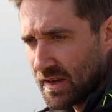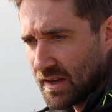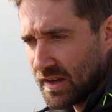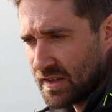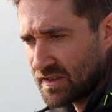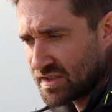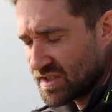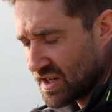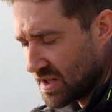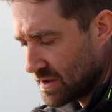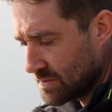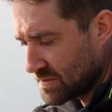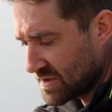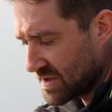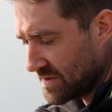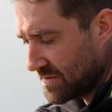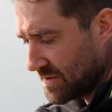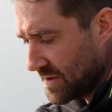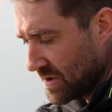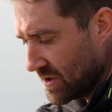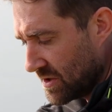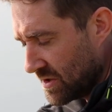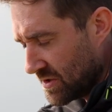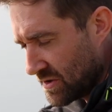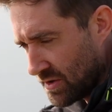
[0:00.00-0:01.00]
in terms of
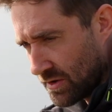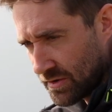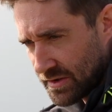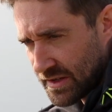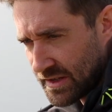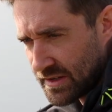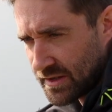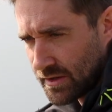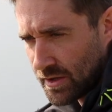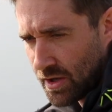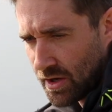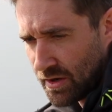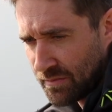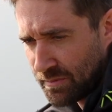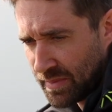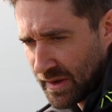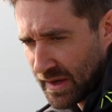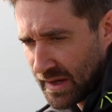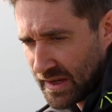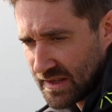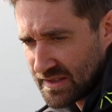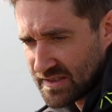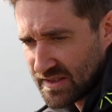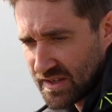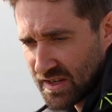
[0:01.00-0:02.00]
you don't need a lot of
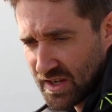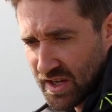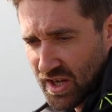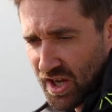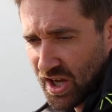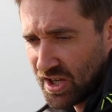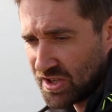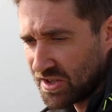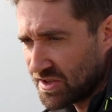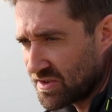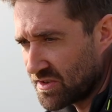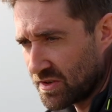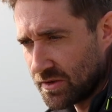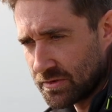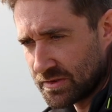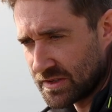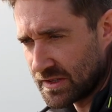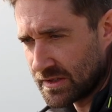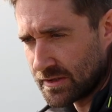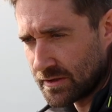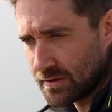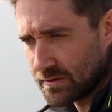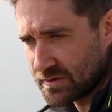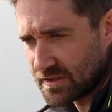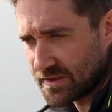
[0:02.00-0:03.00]
bait and you don't
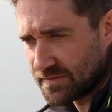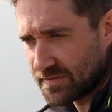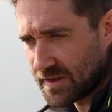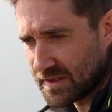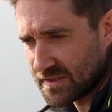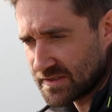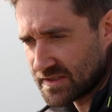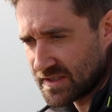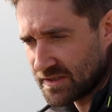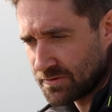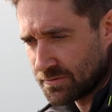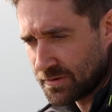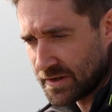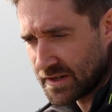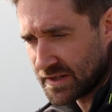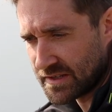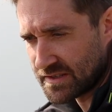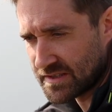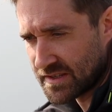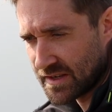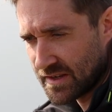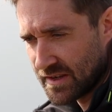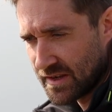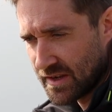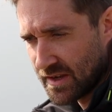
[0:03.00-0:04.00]
need loads of fancy rigs.